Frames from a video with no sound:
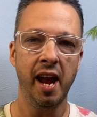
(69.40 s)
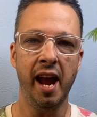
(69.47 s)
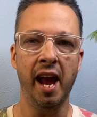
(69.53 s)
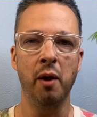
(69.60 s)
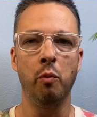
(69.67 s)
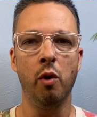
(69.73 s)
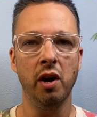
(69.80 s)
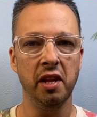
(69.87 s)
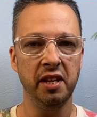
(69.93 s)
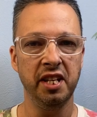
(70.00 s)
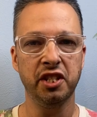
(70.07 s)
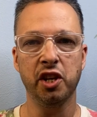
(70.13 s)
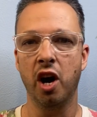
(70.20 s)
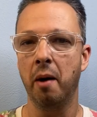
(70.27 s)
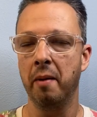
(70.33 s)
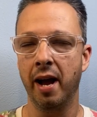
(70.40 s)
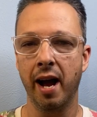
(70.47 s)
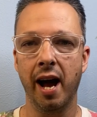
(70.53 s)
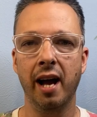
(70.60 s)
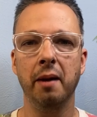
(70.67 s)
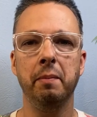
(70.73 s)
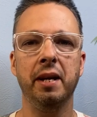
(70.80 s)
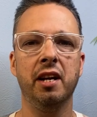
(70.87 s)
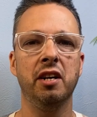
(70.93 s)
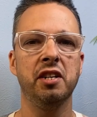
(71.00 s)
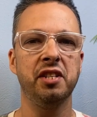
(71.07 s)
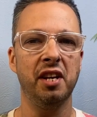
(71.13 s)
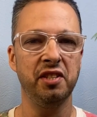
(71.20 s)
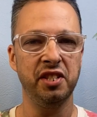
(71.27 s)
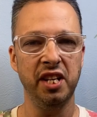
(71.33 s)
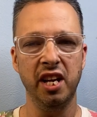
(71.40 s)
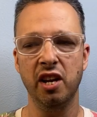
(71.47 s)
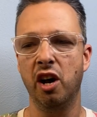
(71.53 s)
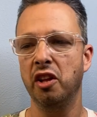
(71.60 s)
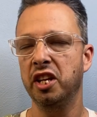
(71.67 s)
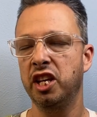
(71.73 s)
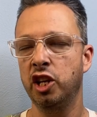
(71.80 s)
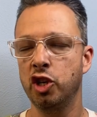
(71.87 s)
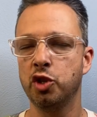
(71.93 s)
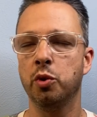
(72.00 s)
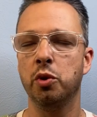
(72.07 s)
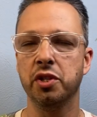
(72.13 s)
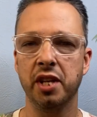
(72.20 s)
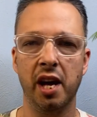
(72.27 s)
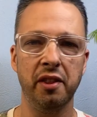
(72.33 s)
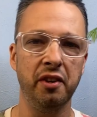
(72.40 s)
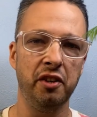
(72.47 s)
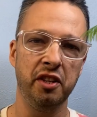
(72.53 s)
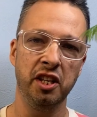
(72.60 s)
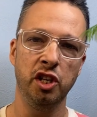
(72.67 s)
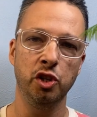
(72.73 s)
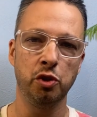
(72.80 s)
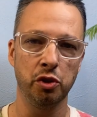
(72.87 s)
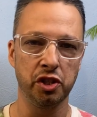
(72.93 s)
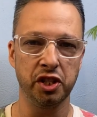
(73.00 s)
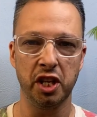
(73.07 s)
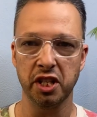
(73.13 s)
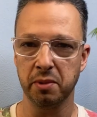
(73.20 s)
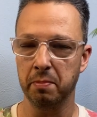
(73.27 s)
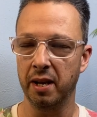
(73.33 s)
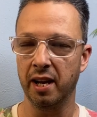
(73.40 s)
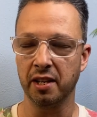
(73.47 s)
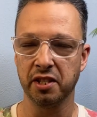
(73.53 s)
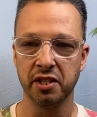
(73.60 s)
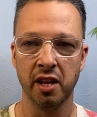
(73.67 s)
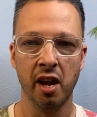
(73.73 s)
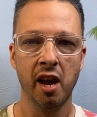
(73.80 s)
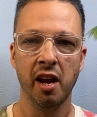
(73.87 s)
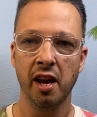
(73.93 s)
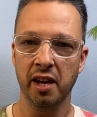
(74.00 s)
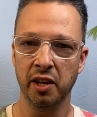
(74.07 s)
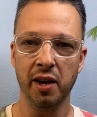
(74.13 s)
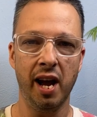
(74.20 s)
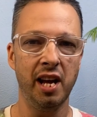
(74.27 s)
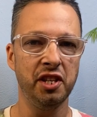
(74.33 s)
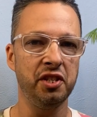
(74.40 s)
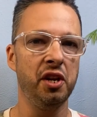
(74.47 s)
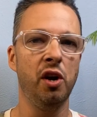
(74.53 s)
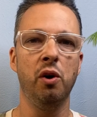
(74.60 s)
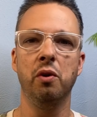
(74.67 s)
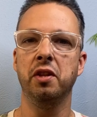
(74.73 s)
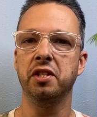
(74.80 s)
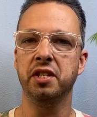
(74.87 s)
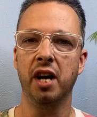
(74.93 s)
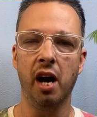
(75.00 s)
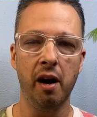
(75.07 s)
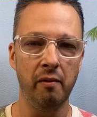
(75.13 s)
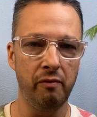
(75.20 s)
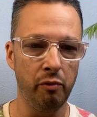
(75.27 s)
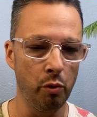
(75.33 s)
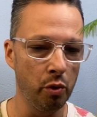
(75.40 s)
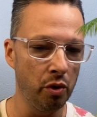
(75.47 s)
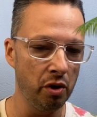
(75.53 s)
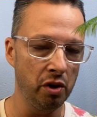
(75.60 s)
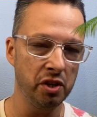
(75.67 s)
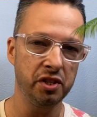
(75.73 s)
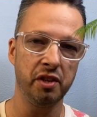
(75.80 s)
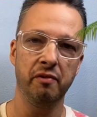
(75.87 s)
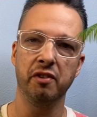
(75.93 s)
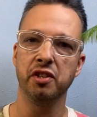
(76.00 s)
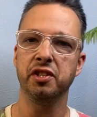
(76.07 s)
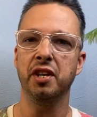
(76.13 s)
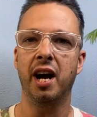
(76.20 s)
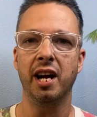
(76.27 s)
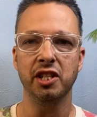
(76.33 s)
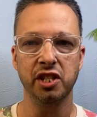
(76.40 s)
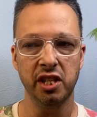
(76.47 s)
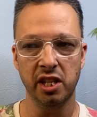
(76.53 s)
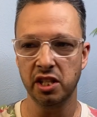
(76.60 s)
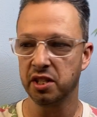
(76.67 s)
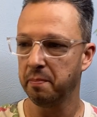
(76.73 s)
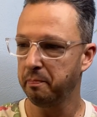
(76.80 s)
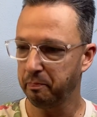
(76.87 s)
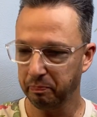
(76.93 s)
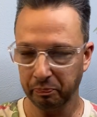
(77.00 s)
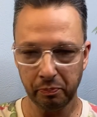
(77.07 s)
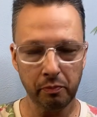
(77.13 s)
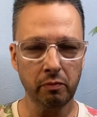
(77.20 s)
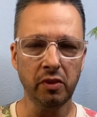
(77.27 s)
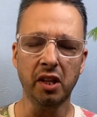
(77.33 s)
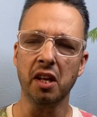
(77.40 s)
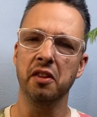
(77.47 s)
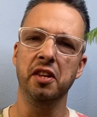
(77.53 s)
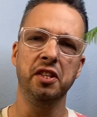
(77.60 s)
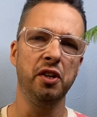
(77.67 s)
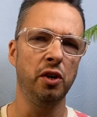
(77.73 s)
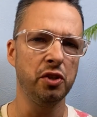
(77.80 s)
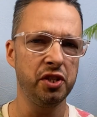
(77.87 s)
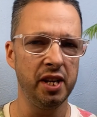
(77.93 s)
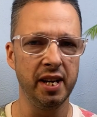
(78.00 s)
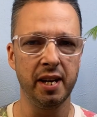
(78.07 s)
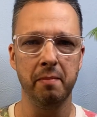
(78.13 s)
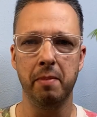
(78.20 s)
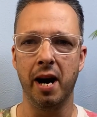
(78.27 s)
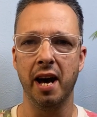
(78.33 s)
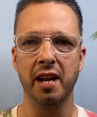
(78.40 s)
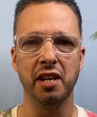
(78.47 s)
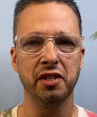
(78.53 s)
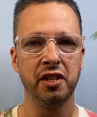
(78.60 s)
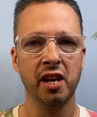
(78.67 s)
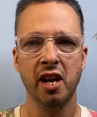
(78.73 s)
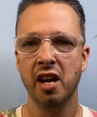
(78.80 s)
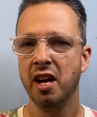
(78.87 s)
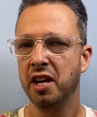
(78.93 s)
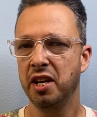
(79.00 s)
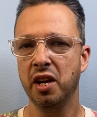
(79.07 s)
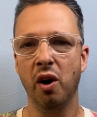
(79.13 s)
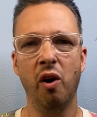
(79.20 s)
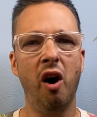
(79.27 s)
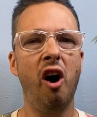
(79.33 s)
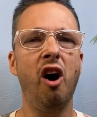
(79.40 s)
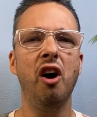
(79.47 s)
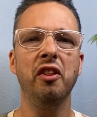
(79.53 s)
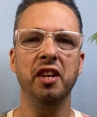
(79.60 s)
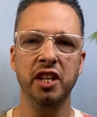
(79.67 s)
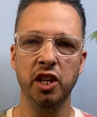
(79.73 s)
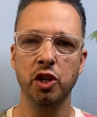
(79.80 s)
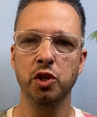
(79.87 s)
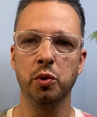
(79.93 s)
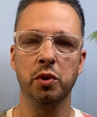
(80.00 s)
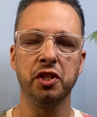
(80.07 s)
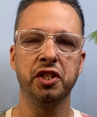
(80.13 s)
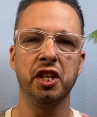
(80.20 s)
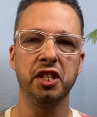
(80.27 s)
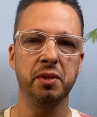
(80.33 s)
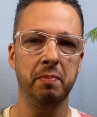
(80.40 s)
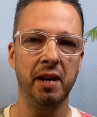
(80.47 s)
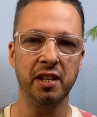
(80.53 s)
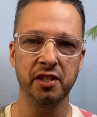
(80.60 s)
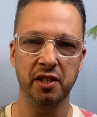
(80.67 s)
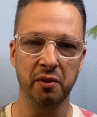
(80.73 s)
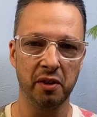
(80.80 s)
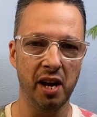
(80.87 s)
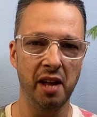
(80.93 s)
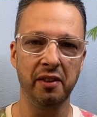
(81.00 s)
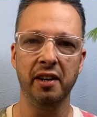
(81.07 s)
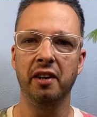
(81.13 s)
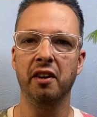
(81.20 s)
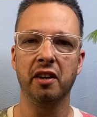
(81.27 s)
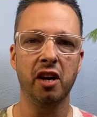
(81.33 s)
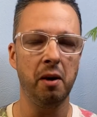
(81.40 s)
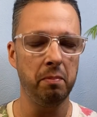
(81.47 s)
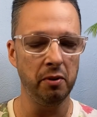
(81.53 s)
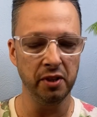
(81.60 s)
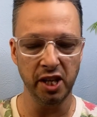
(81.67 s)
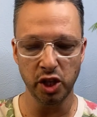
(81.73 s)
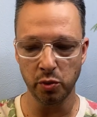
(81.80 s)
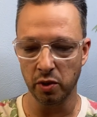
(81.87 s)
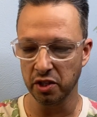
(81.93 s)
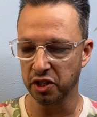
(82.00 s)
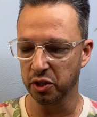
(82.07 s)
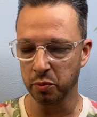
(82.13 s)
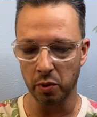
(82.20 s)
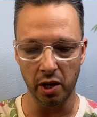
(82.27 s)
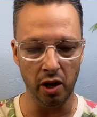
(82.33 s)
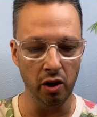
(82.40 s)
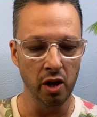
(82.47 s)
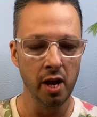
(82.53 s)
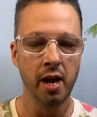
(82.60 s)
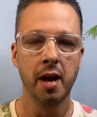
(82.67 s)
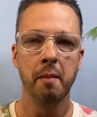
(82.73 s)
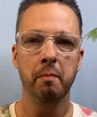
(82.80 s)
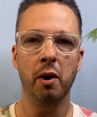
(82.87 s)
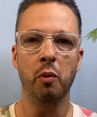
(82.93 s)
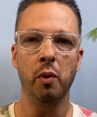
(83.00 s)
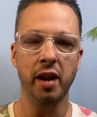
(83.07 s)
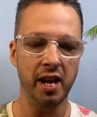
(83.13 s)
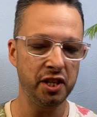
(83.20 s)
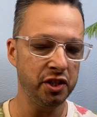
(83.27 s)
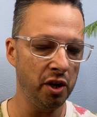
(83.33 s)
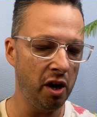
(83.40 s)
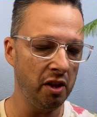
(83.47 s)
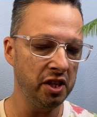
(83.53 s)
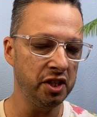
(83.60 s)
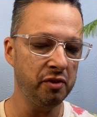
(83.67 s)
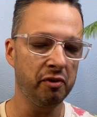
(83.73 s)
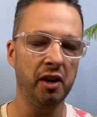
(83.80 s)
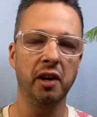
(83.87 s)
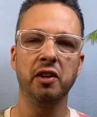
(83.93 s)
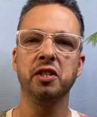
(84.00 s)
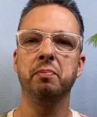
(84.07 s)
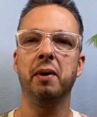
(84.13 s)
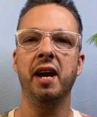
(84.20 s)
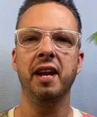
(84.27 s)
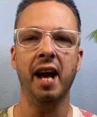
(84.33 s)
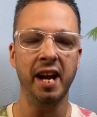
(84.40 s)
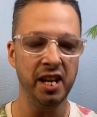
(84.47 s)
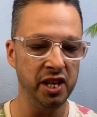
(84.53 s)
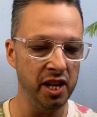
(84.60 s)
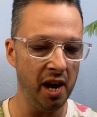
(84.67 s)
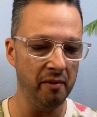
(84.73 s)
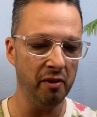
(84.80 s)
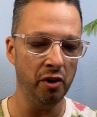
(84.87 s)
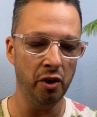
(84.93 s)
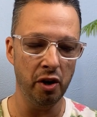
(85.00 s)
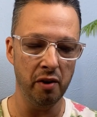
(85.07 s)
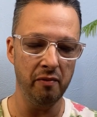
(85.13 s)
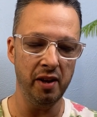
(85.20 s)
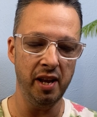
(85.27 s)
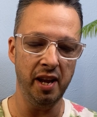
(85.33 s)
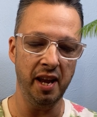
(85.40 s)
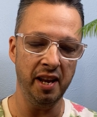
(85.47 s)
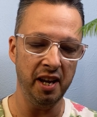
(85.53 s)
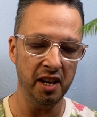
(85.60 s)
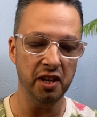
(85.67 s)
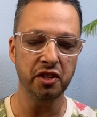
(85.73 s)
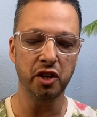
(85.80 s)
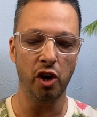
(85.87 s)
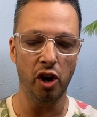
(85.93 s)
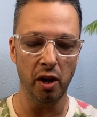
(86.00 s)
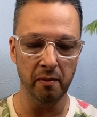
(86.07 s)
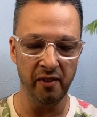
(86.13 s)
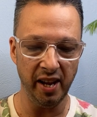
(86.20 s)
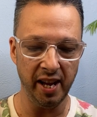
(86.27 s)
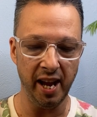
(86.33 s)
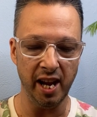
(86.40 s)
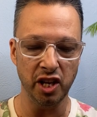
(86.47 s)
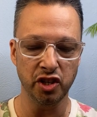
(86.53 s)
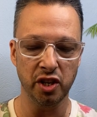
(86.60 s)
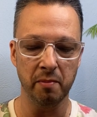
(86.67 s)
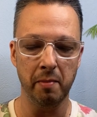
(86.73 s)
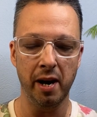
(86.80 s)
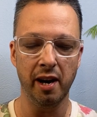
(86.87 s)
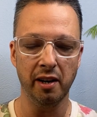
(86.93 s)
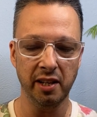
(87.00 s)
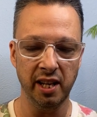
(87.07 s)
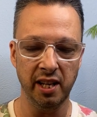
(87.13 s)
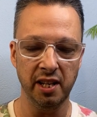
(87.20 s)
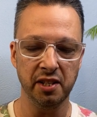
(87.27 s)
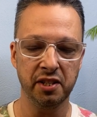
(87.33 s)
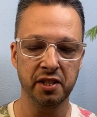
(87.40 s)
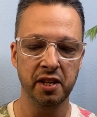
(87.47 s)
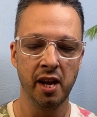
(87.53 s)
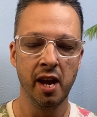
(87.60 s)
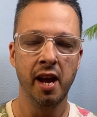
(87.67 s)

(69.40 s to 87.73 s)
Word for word: And one of these caught my eye because I've seen all the usuals on there, the usual suspects. You guys know the Tom Fords, the Versace's, the Dolce & Gabbana's you know, all the usual suspects that are on there and a couple niche ones as well. But when I saw this fragrance brand, I'd never heard of it, and it is called Vacation by Arquiste.